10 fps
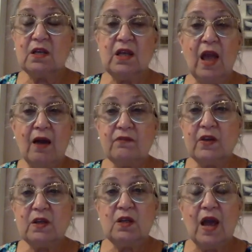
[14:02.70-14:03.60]
like
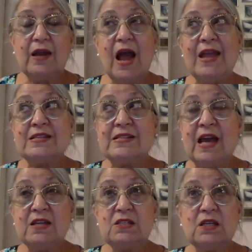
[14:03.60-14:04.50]
heaven. And I
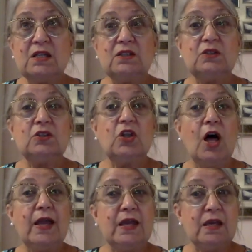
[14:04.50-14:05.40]
tend to
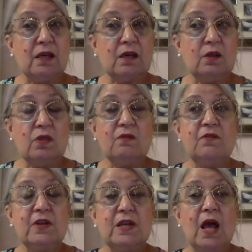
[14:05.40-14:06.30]
like the
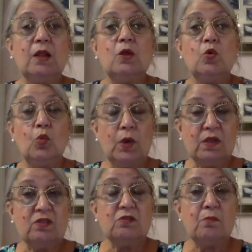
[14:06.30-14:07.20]
vanilla
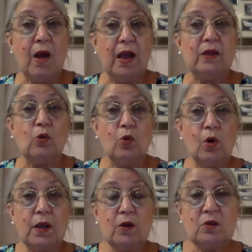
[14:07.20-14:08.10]
with my
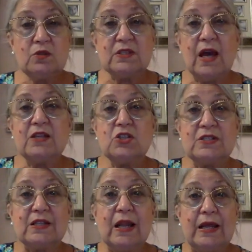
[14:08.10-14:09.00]
oils. I
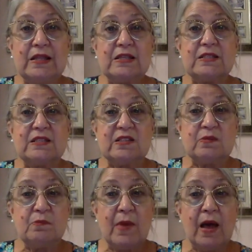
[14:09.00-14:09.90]
just like the
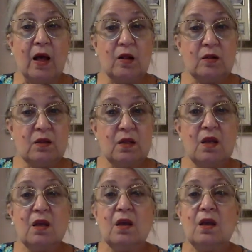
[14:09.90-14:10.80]
smell.
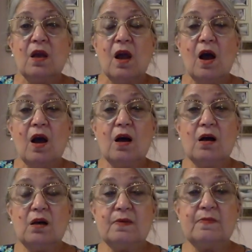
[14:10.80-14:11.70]

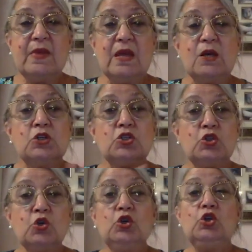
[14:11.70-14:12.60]
Um,
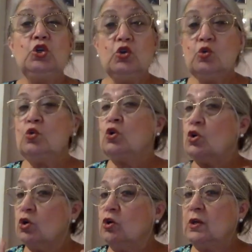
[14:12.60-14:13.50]
so you
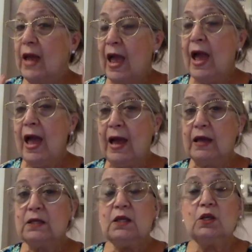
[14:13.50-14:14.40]
could
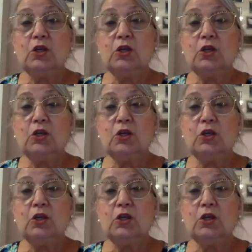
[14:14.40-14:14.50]
add,